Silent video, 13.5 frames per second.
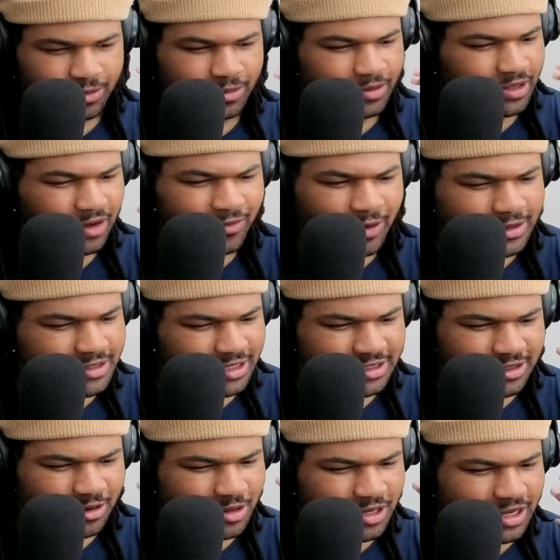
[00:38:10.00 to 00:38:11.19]
Love how it's like
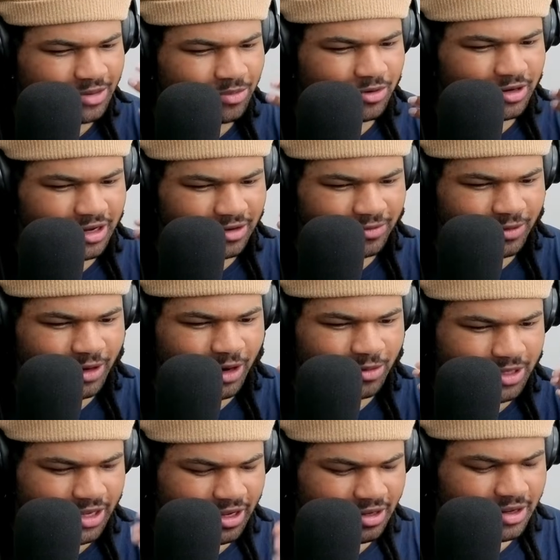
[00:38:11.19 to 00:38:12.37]
slowly getting more like filled out with
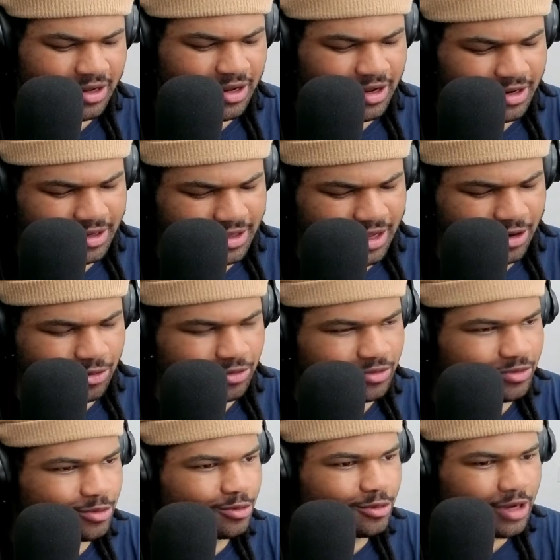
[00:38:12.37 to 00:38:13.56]
that. Like that
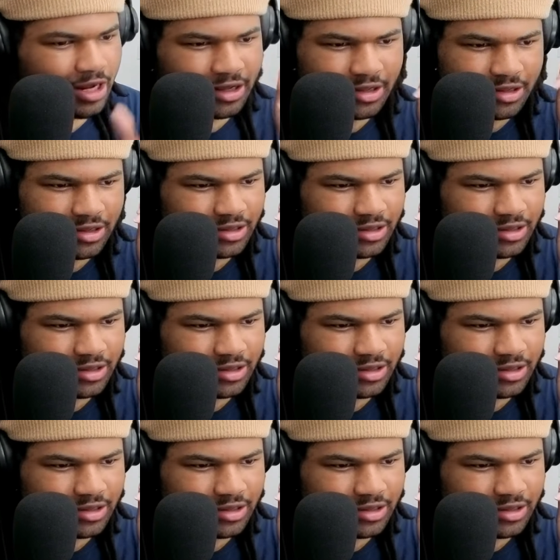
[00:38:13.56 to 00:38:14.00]
ooh kind of.